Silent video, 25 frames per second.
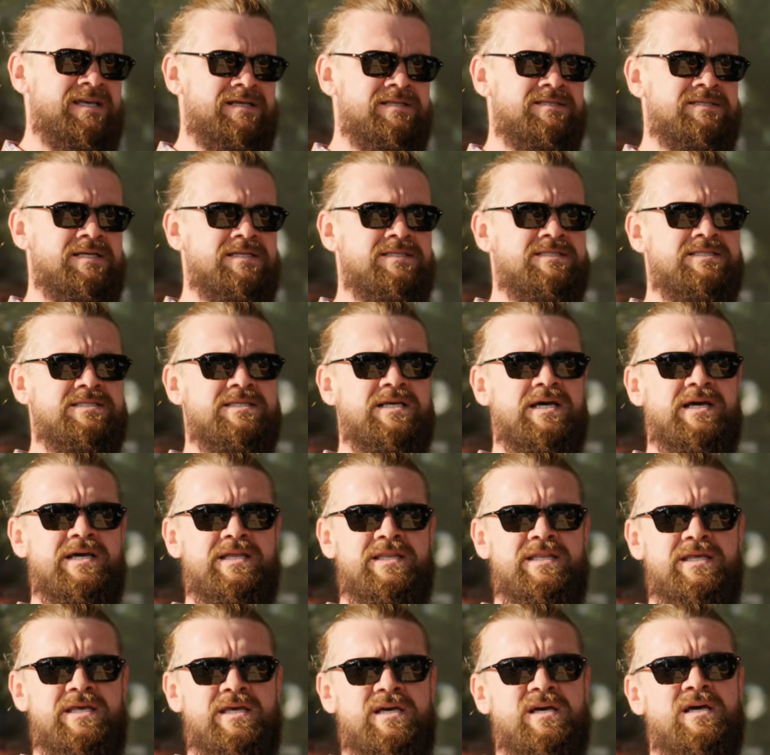That's the
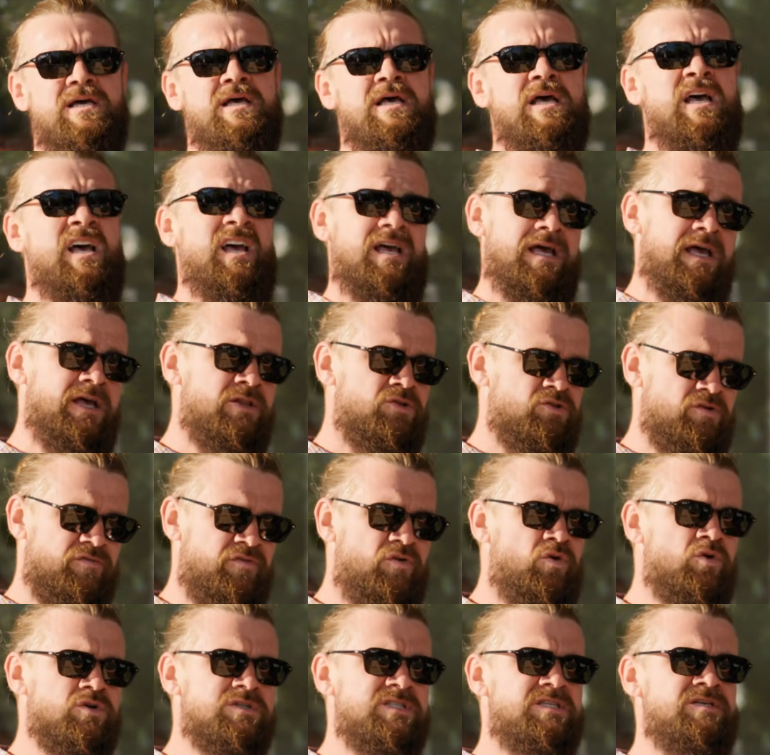idea. And of
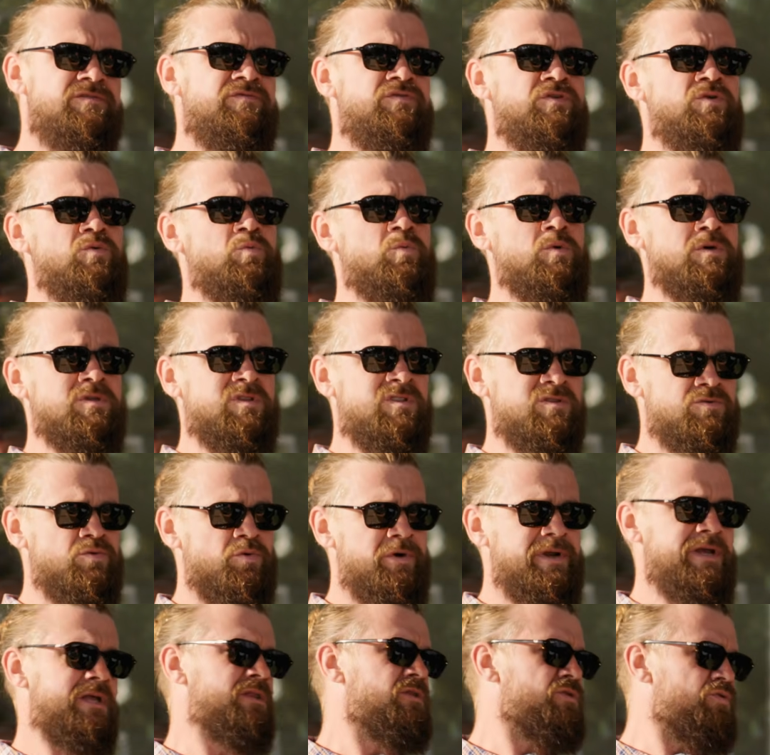course, if you want to
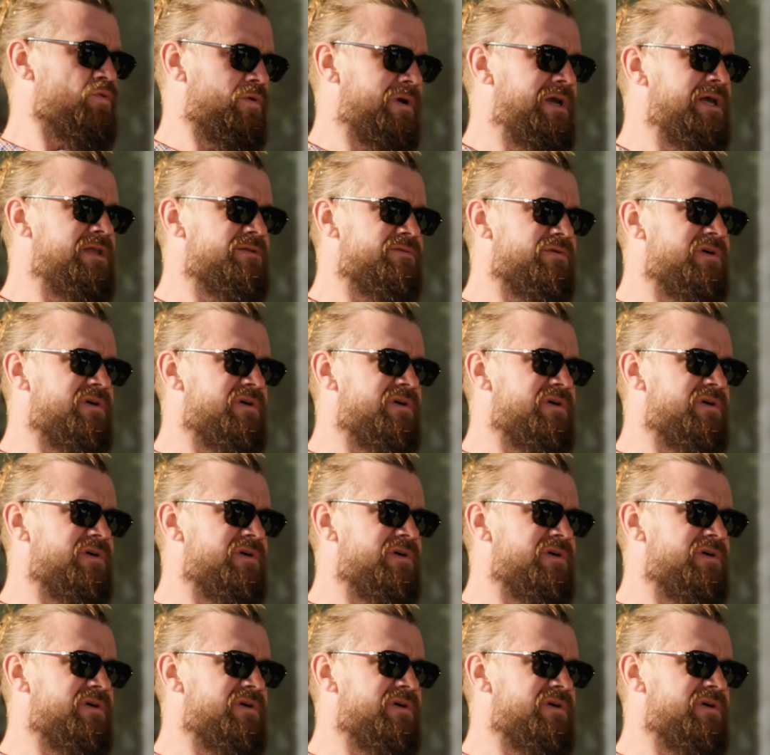rent, you can